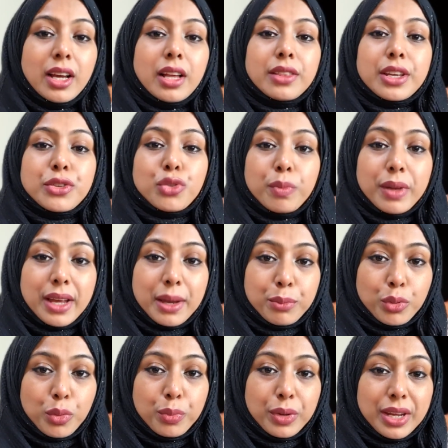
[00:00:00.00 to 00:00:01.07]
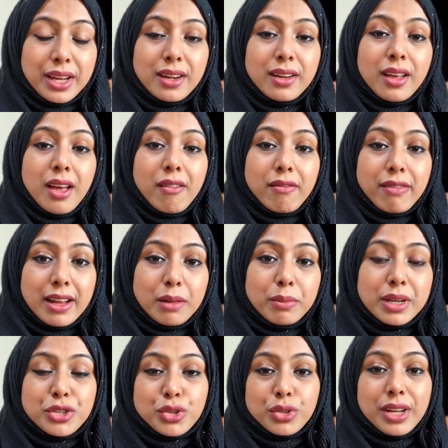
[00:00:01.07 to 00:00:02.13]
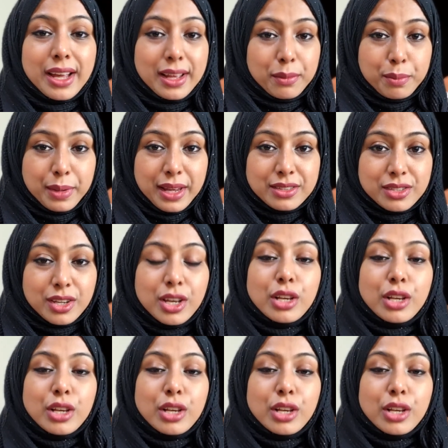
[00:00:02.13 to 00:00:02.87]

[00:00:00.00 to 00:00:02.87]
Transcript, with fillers: they should be appropriate, well measured, and paced.